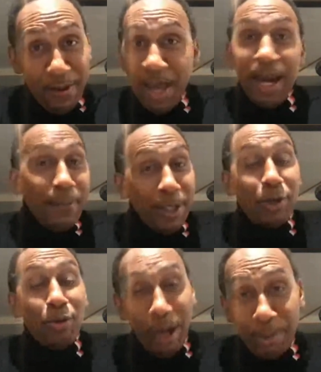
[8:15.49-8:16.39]
And I'm
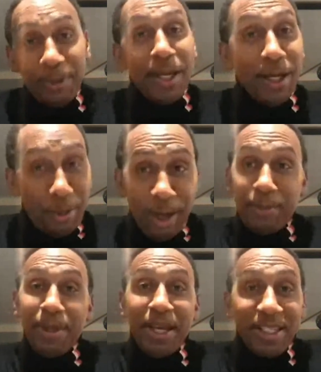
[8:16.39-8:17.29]
incredibly,
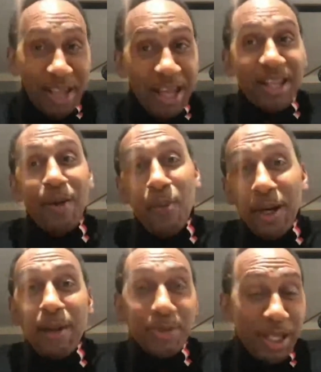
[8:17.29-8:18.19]
incredibly excited at what
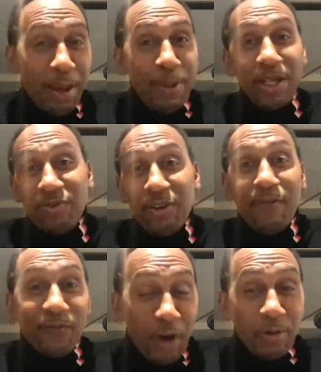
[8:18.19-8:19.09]
I'm seeing, because for the
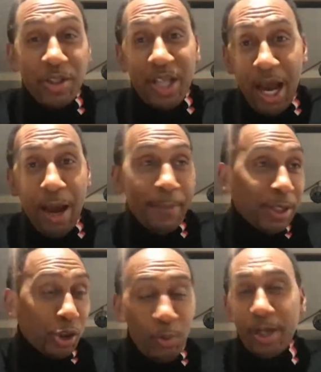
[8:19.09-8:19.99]
first time in
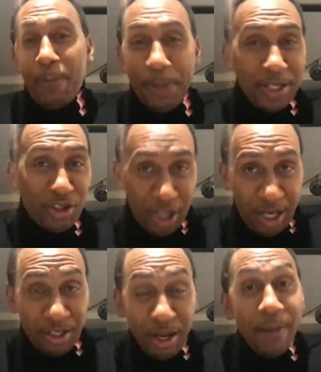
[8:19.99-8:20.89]
20-plus
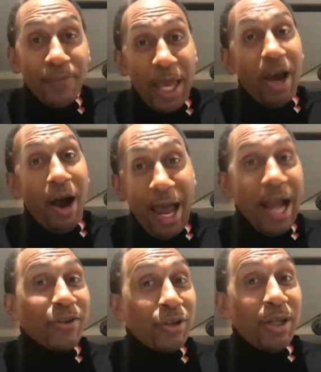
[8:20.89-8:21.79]
years, they are
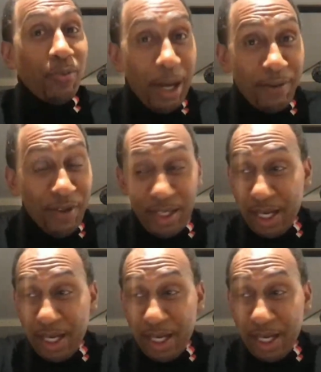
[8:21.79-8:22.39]
actually relevant. They're